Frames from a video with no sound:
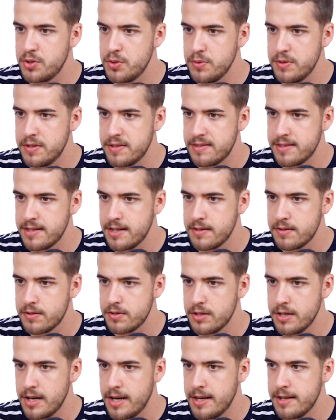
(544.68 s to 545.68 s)
to the
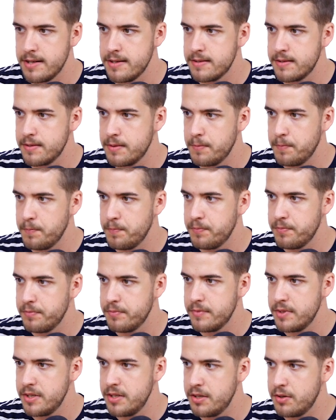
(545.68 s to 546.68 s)
center and
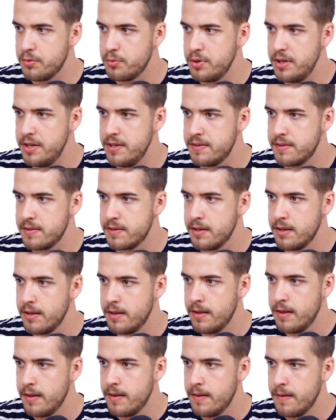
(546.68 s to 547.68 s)
decrease
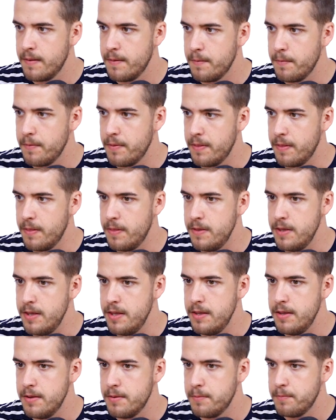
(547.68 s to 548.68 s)

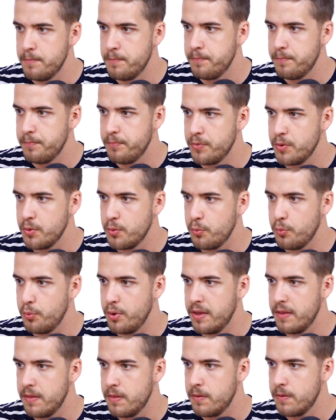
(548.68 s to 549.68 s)
the
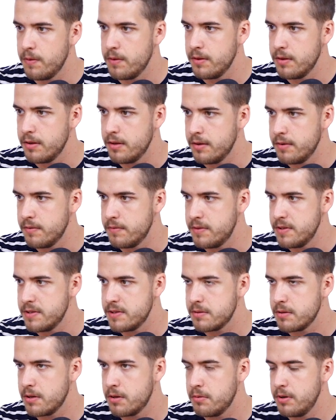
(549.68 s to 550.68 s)
width of
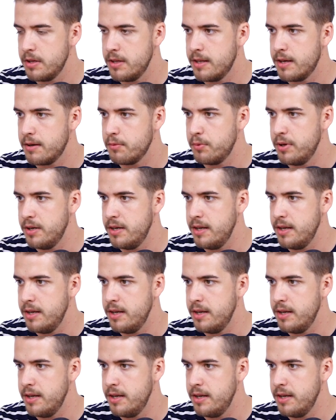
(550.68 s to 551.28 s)
this, only that we